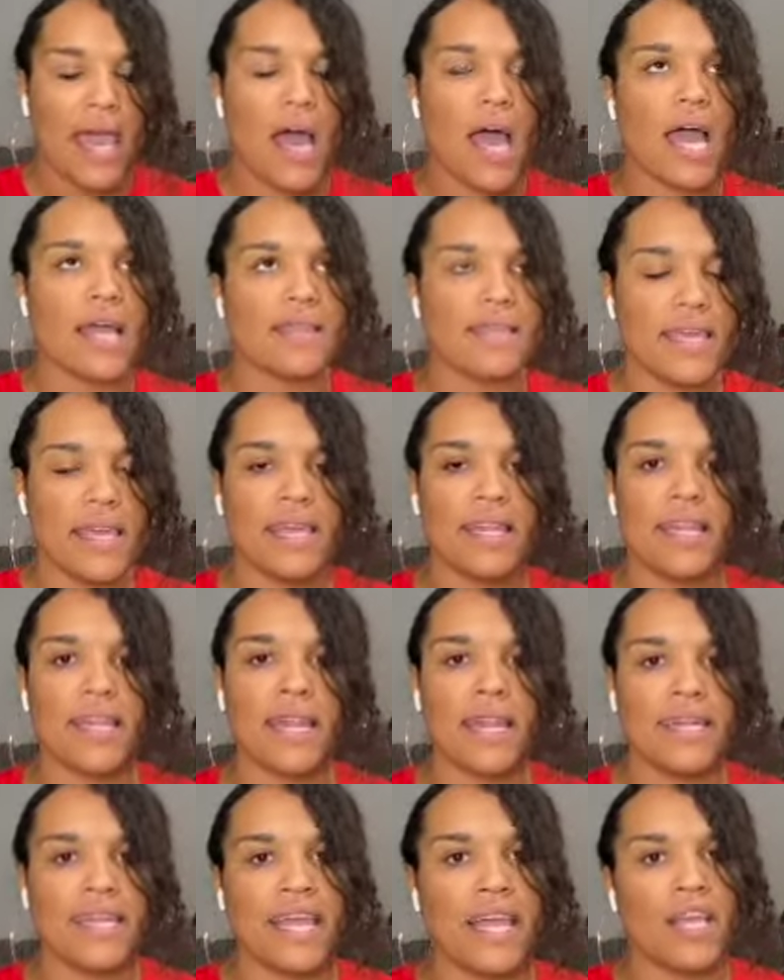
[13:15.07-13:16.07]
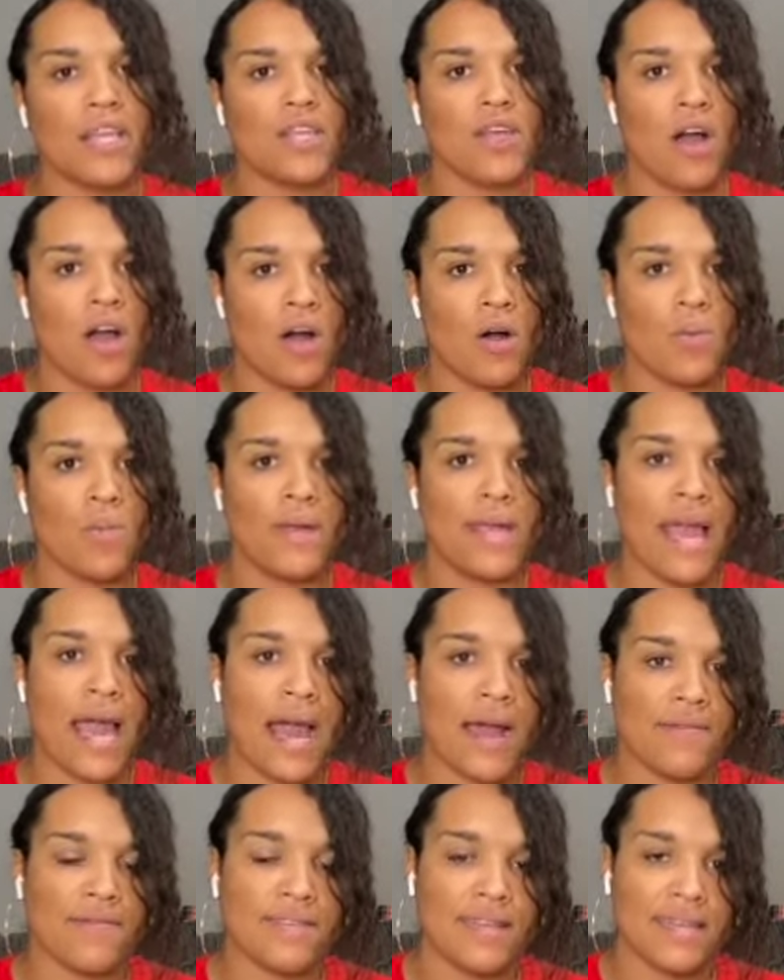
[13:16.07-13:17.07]
At the end of the day, y'all, we
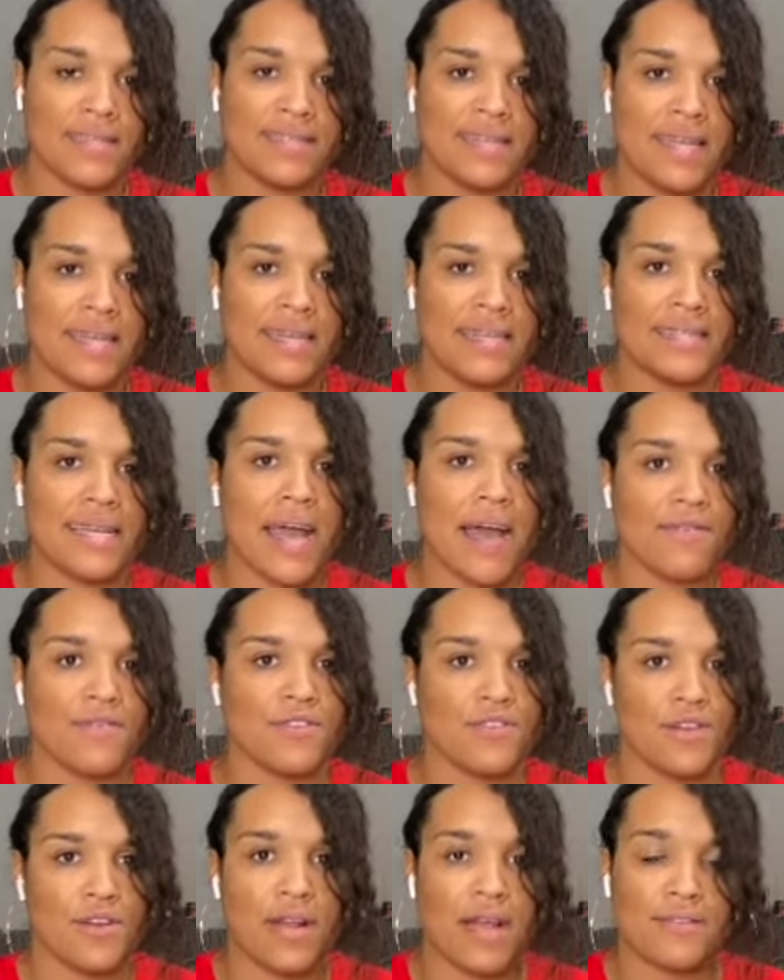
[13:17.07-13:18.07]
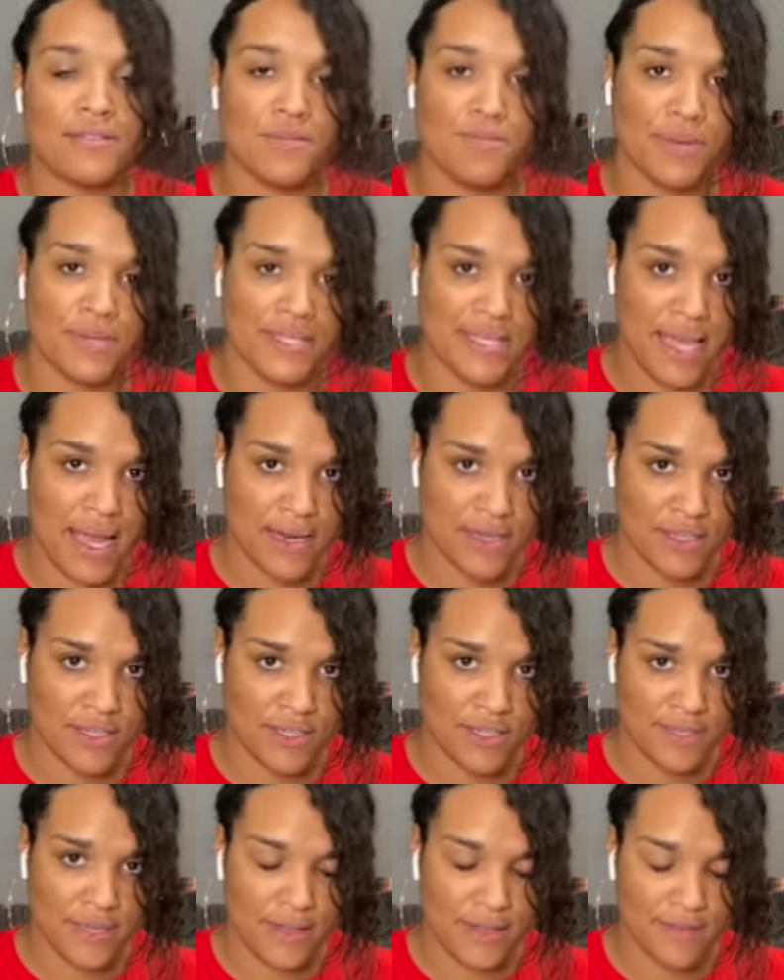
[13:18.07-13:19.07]
have, as nannies, have to learn how to protect
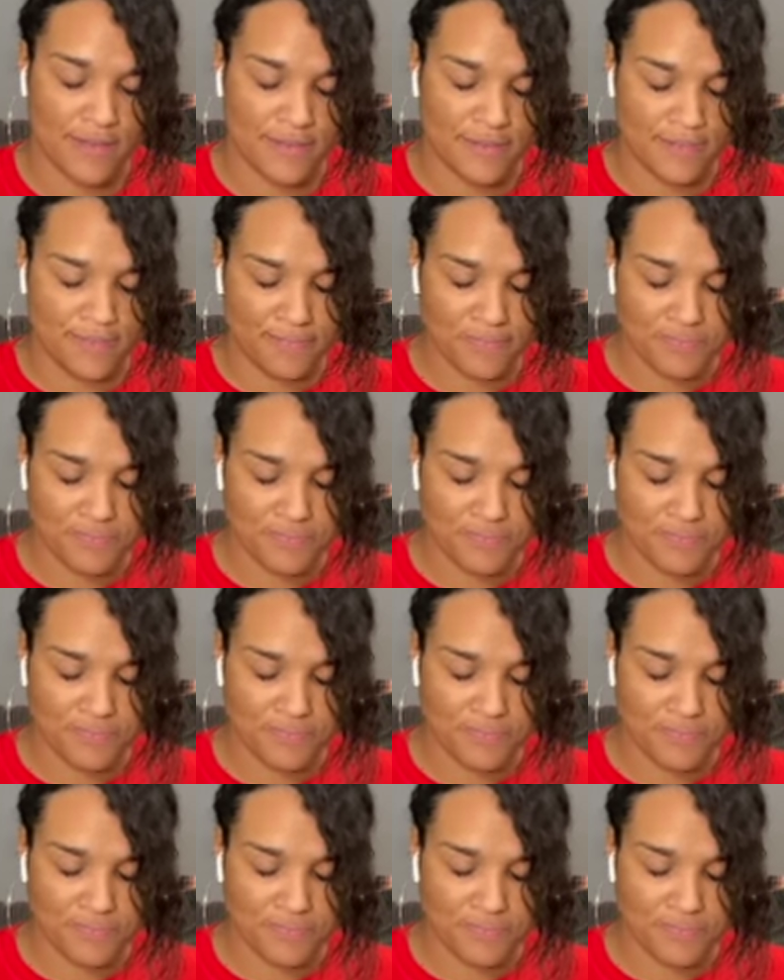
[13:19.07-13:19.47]
ourselves.